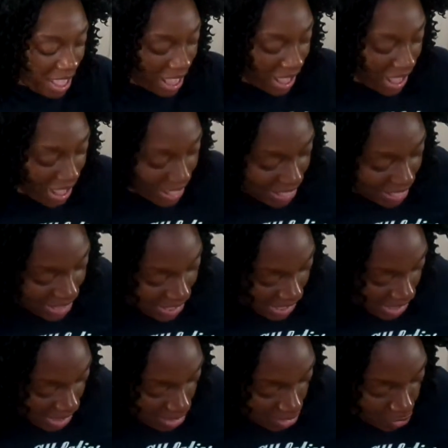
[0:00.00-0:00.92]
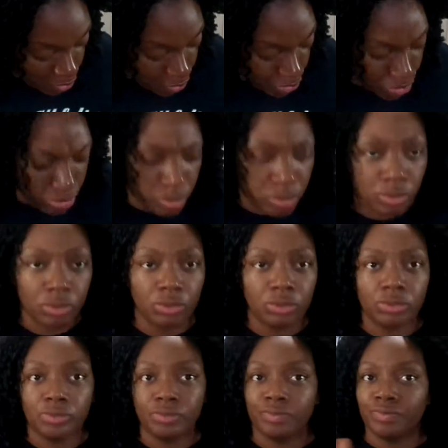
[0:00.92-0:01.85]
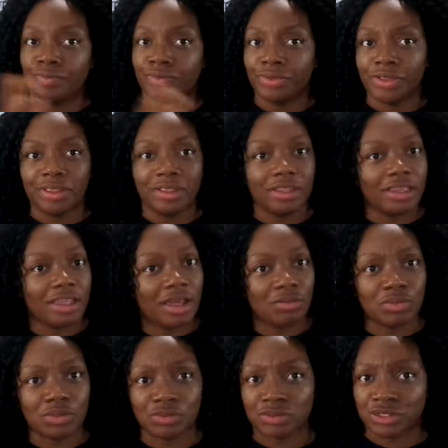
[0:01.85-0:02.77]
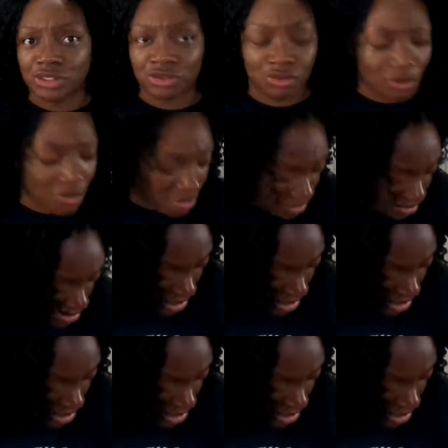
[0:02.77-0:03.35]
And then, whew, that one was strong.